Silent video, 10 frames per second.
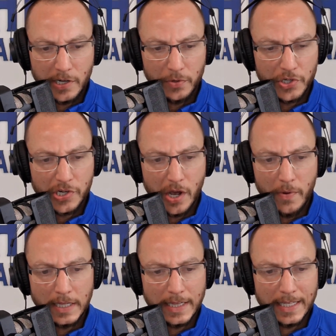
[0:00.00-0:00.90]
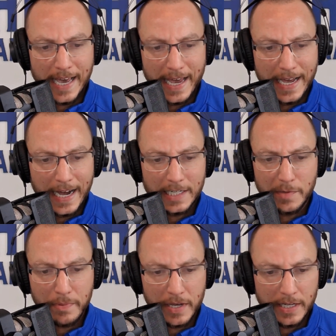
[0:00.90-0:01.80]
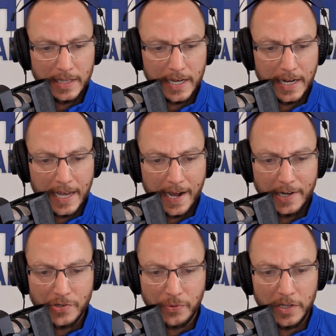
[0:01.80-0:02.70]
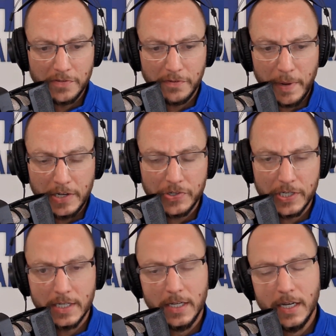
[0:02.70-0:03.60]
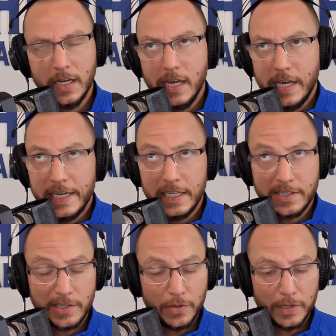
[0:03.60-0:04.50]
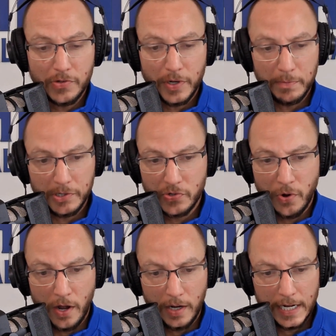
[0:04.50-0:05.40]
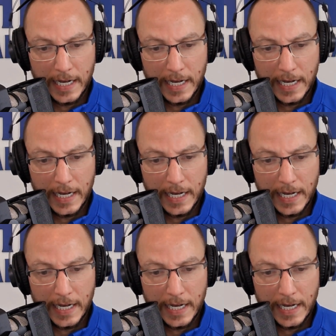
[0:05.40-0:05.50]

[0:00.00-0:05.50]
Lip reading: is showing that the AI spending, that AI transformation is still extremely strong.